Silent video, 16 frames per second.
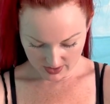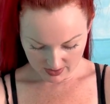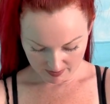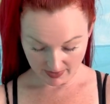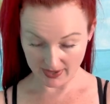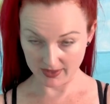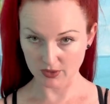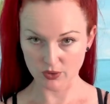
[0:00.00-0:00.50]

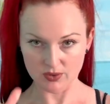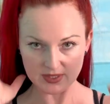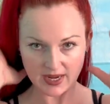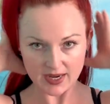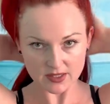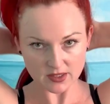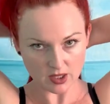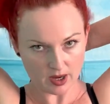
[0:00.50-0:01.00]
my little
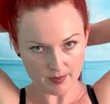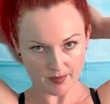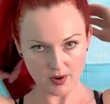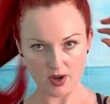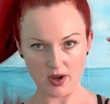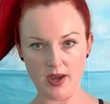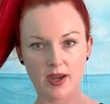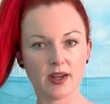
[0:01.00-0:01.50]
tank top
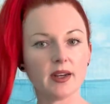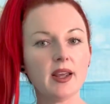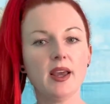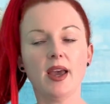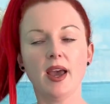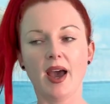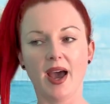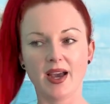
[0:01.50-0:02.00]
on.
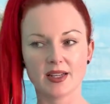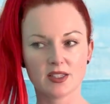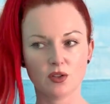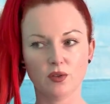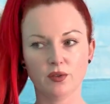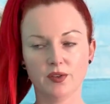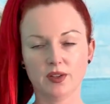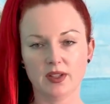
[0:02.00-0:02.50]
I
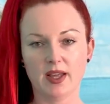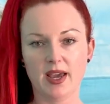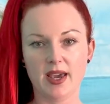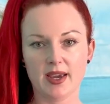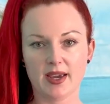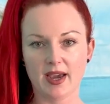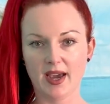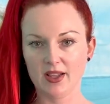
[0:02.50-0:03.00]
still feel
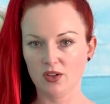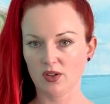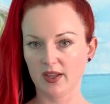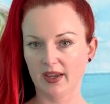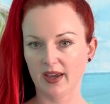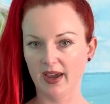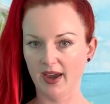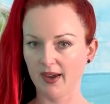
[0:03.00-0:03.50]
like I look
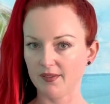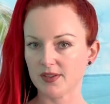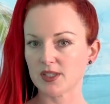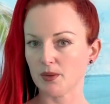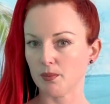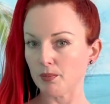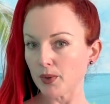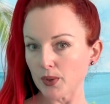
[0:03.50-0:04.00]
like I have
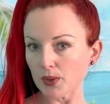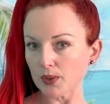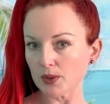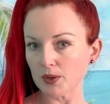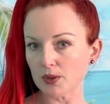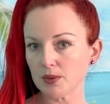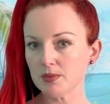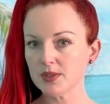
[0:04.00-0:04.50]
some
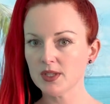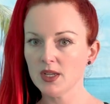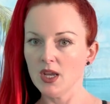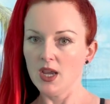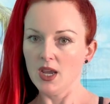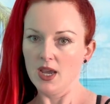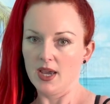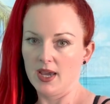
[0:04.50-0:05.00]
boobs
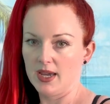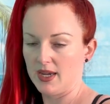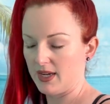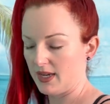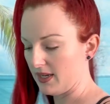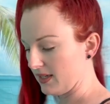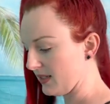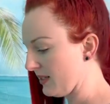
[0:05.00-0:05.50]

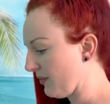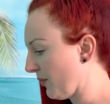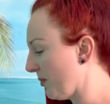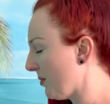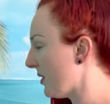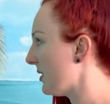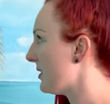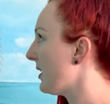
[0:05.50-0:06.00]
and from
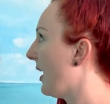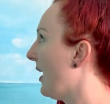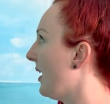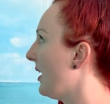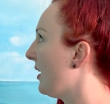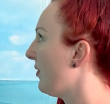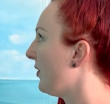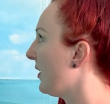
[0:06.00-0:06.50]
the
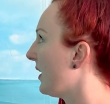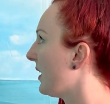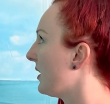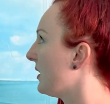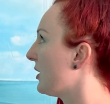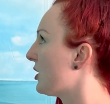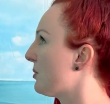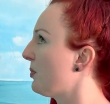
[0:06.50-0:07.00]
side, I feel like it
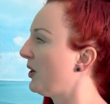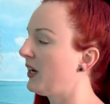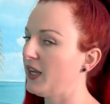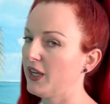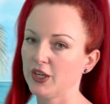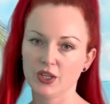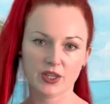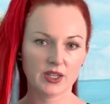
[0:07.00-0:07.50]
looks
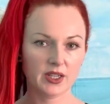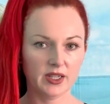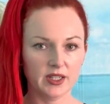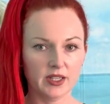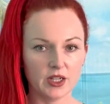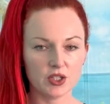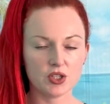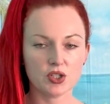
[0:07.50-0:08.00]
pretty
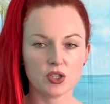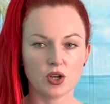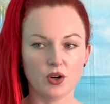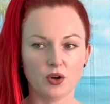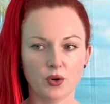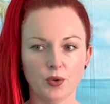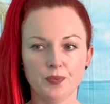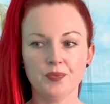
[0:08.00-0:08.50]
good.
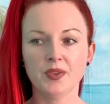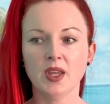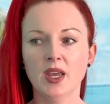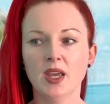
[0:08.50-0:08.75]
So